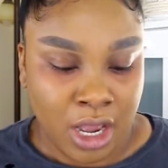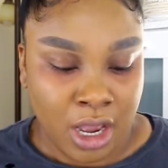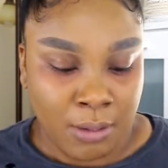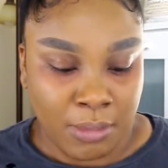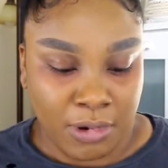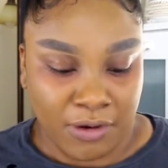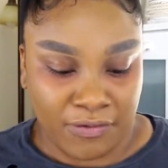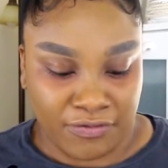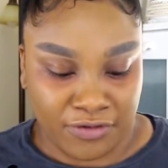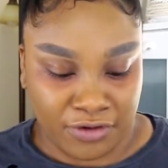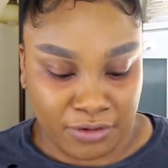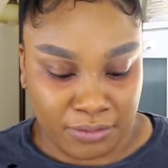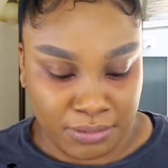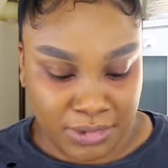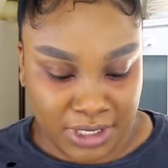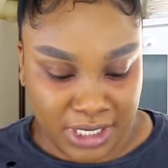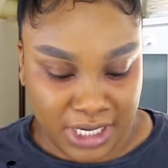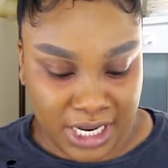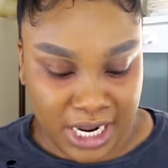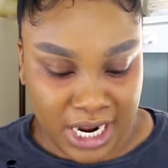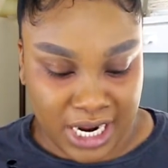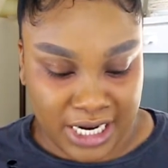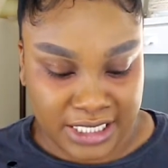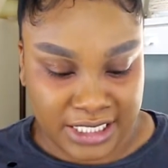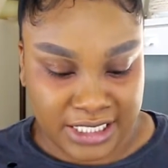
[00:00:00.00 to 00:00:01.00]
But for
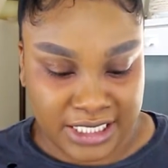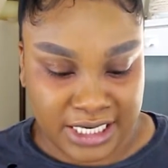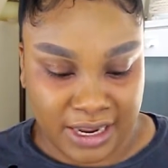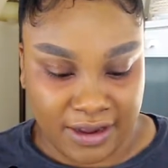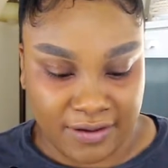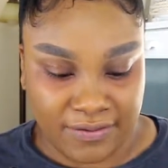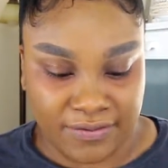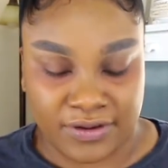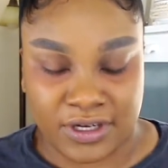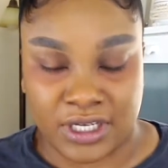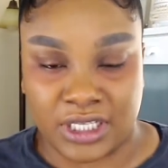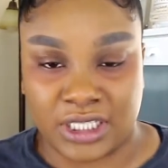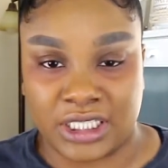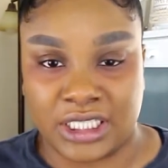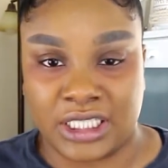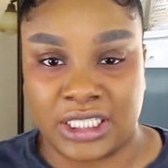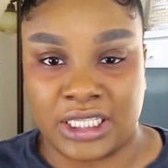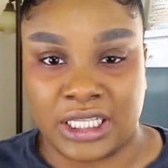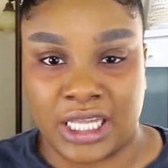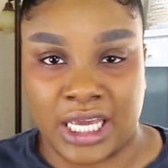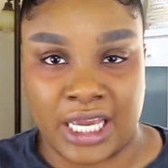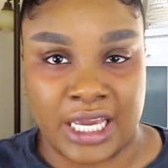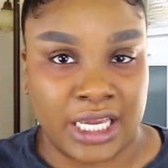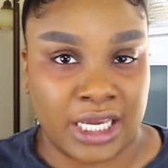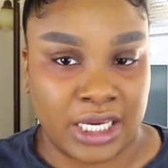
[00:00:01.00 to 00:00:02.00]
me, I definitely
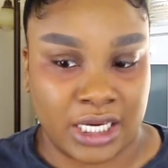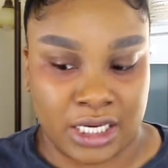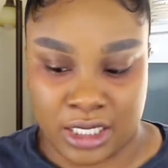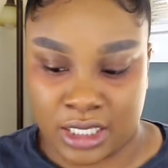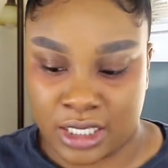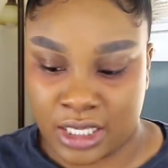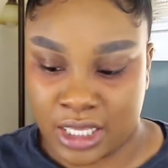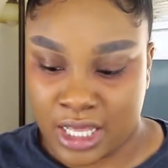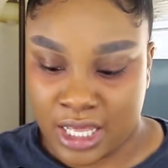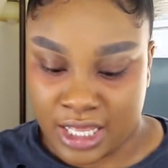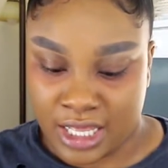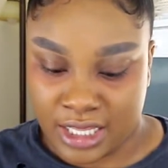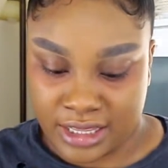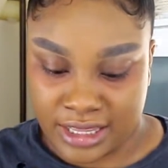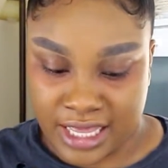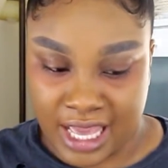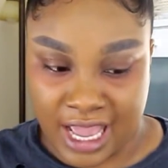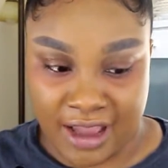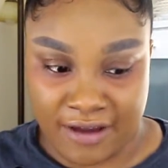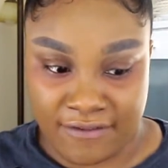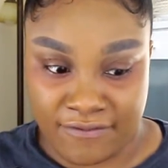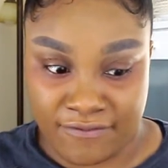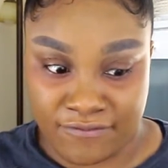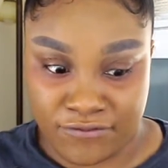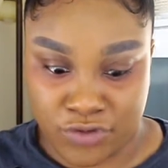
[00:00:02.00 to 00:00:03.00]
like
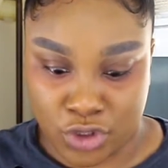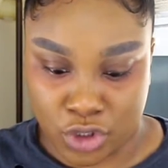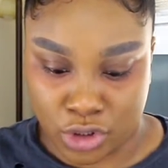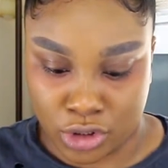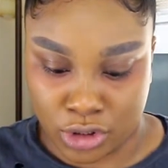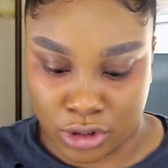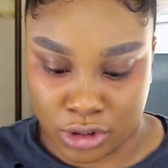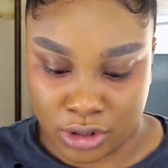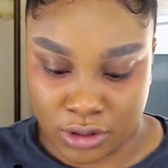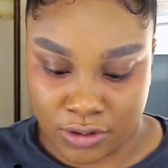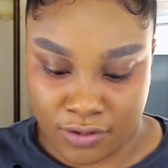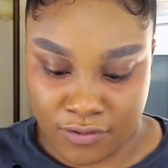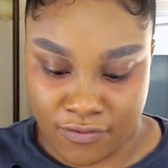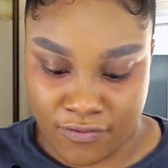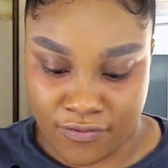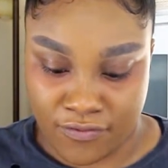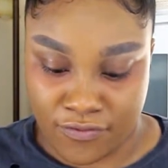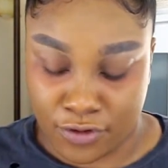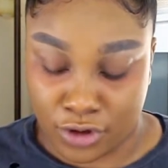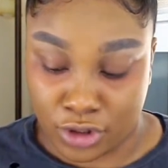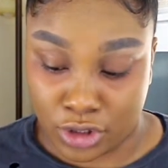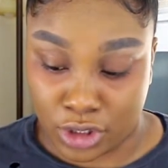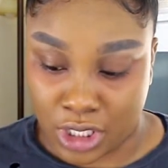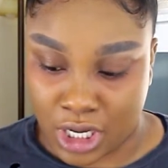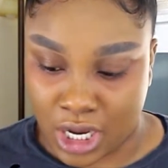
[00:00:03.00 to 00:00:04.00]
that
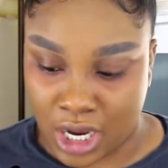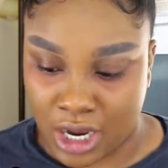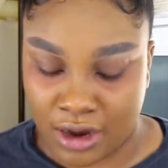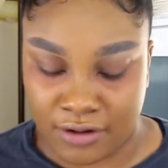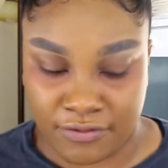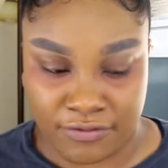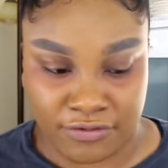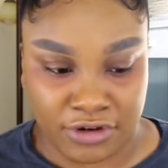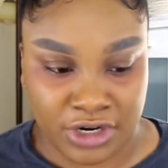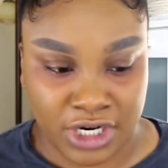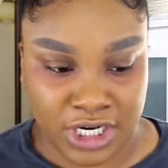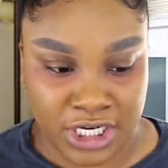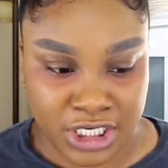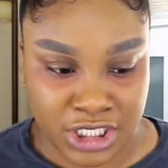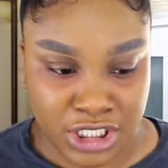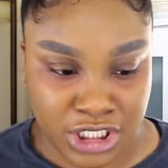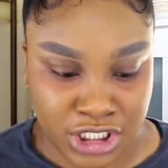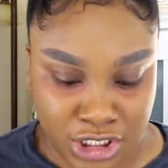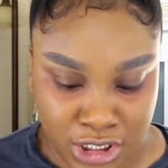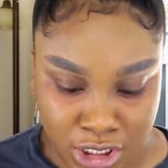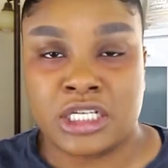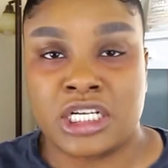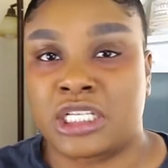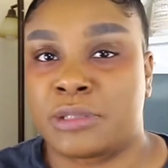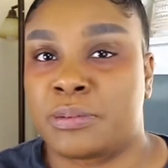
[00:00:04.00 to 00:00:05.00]
full
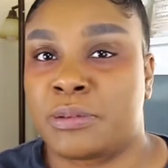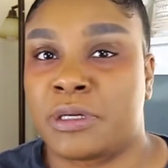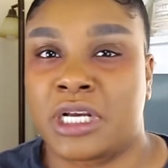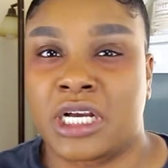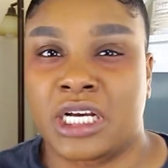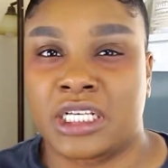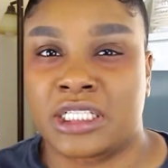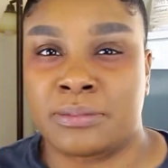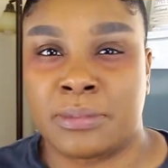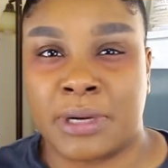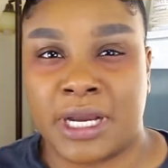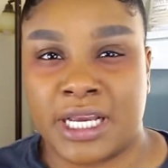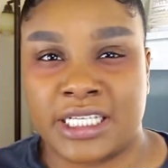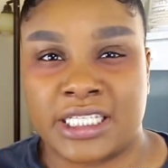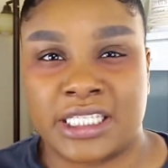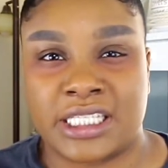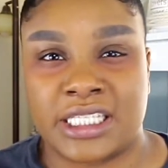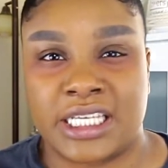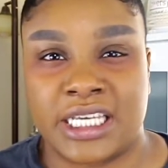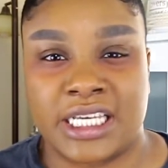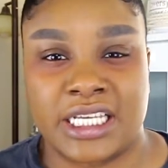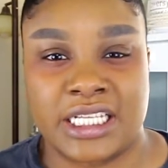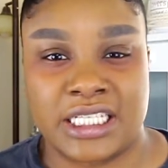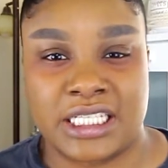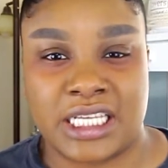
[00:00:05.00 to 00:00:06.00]
coverage, just because my
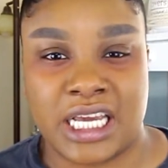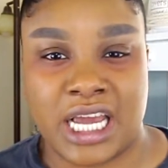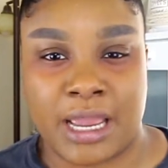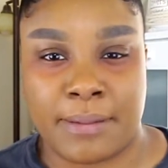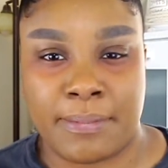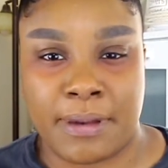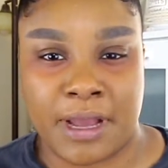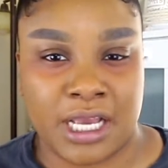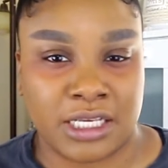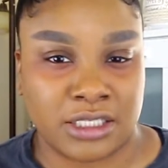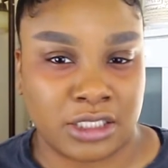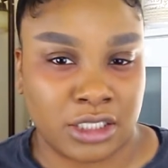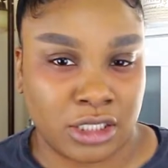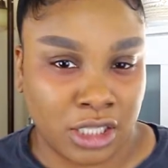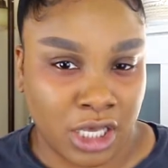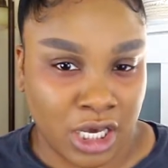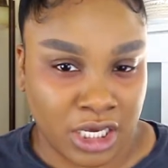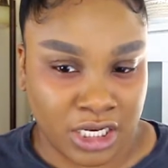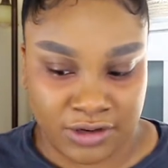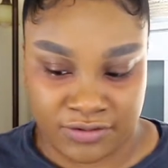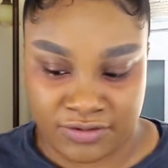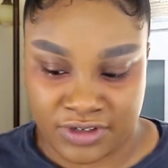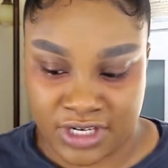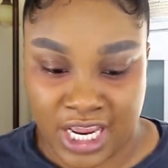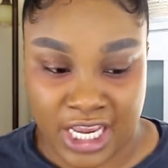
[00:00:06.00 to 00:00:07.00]
skin type has a
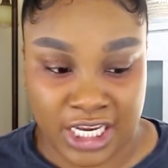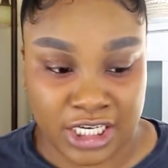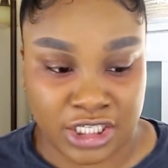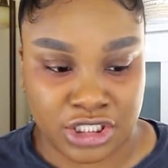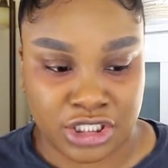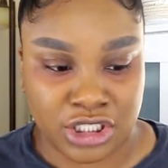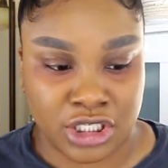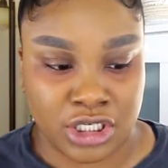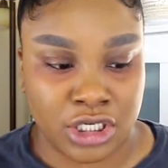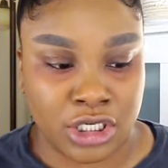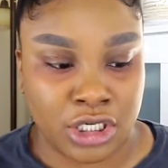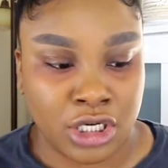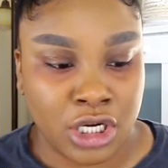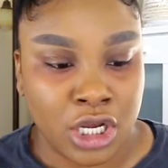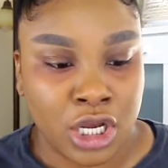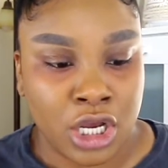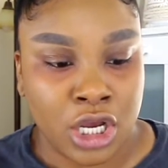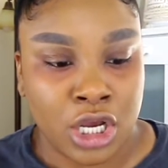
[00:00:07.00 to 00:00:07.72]
lot of texture.